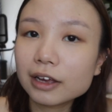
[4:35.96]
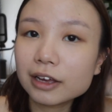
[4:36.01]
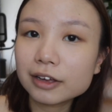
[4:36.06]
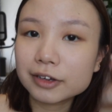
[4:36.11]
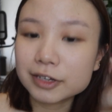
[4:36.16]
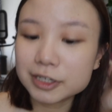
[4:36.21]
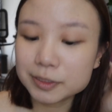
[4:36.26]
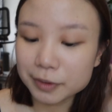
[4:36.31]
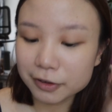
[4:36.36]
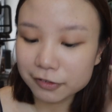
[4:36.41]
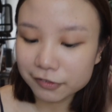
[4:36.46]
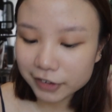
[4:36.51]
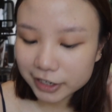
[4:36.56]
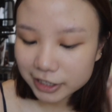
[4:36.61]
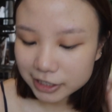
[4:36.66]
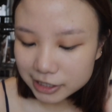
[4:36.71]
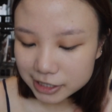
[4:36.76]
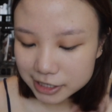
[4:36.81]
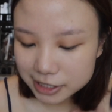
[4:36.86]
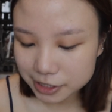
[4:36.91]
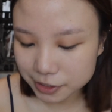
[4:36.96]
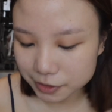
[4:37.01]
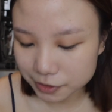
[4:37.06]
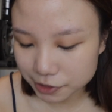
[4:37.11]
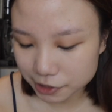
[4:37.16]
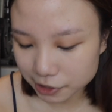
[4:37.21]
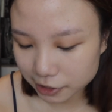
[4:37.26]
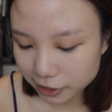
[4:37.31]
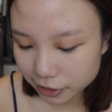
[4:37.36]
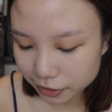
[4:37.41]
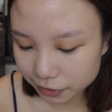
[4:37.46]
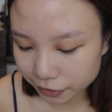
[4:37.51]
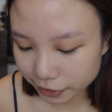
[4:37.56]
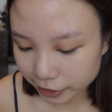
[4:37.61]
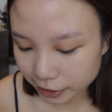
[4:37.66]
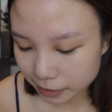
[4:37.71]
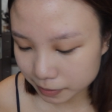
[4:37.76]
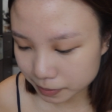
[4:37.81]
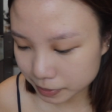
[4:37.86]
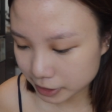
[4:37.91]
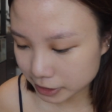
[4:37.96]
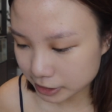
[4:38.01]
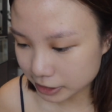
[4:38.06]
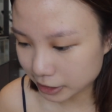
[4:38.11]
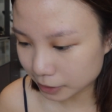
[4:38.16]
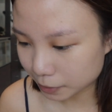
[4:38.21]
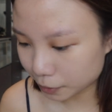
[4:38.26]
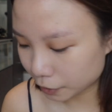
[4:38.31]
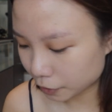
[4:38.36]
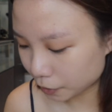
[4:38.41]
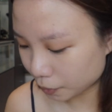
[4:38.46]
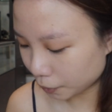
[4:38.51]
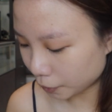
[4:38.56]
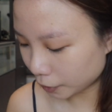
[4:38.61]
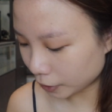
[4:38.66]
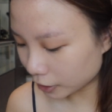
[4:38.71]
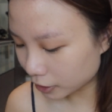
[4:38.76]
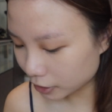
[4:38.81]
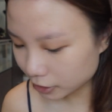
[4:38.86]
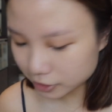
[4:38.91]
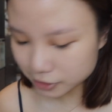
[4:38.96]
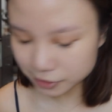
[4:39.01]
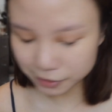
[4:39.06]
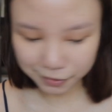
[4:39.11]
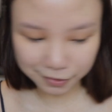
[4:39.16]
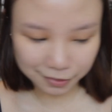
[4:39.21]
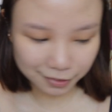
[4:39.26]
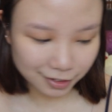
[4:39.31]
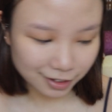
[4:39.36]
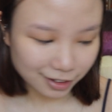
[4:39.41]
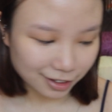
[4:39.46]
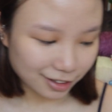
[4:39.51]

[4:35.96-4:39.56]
because my father is usually really busy with work, so